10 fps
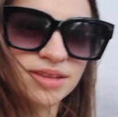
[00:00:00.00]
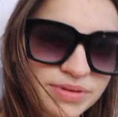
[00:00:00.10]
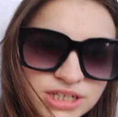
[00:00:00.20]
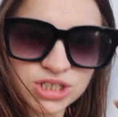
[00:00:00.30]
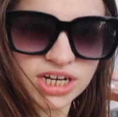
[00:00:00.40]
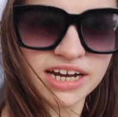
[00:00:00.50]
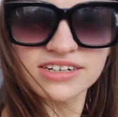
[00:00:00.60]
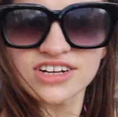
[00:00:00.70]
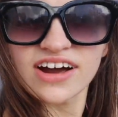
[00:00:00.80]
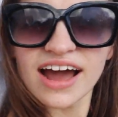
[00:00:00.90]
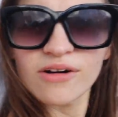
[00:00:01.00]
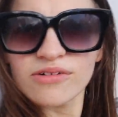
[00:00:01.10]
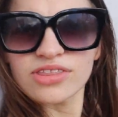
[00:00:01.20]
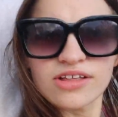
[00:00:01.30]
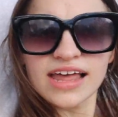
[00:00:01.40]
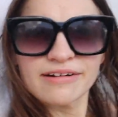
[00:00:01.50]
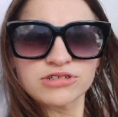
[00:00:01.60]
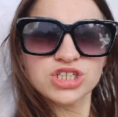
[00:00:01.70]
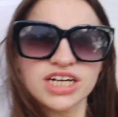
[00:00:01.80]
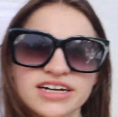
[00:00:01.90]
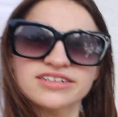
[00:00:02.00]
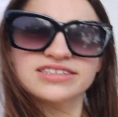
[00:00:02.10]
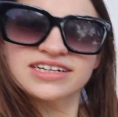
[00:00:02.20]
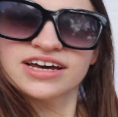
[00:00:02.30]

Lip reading: the beach chairs are out, the lounge chairs.